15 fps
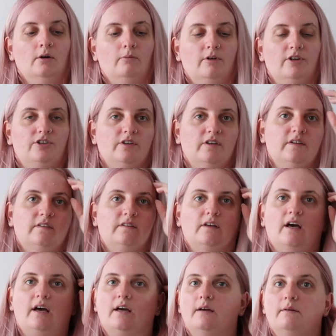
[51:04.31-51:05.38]
which is
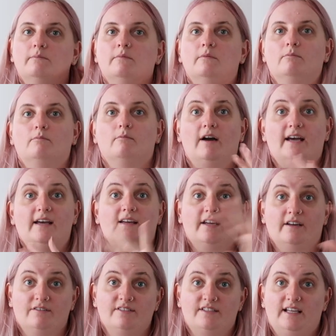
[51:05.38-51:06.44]
where
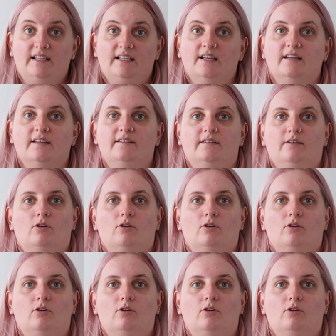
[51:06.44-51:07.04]
Ghirardelli is